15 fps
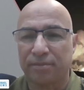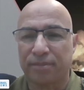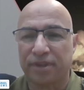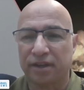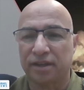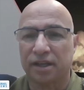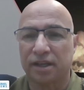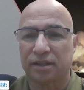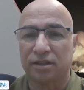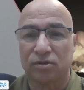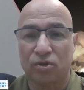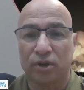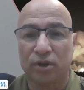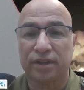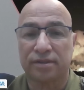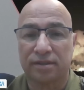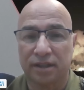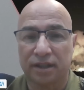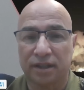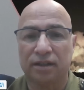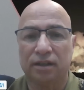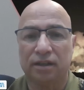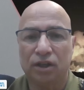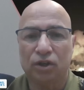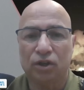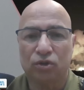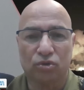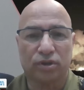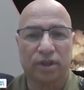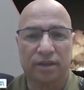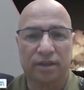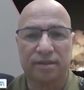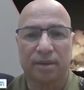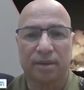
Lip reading: something that is going still to take